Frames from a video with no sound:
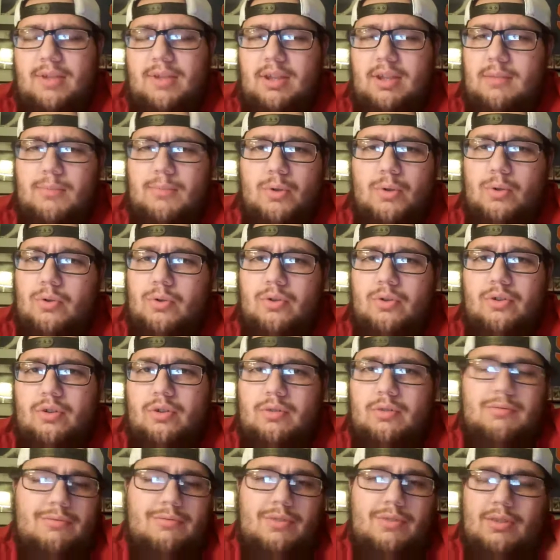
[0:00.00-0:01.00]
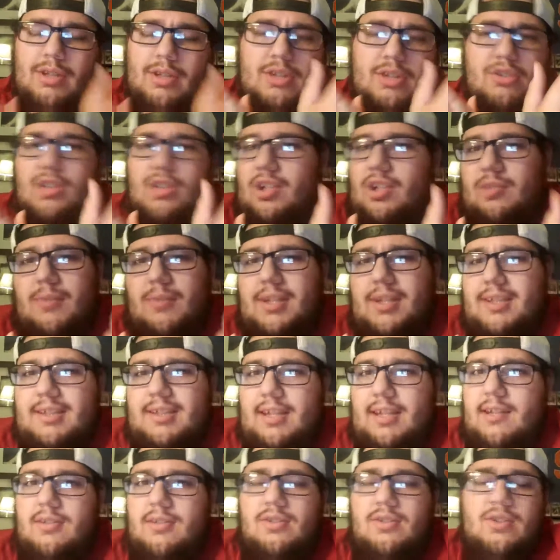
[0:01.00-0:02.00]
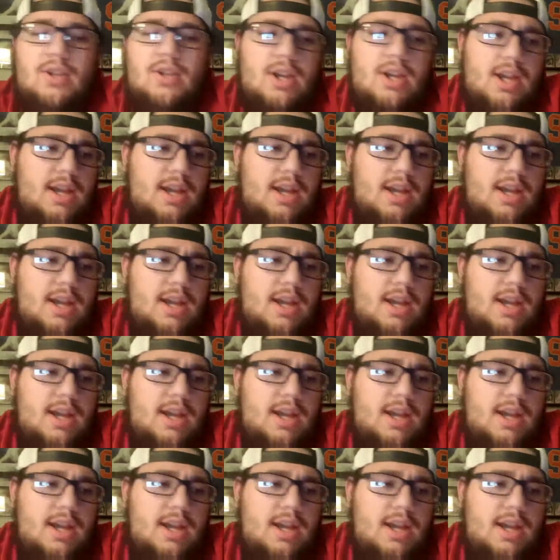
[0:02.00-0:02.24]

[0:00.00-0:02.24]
the Brewers. And it just doesn't make sense.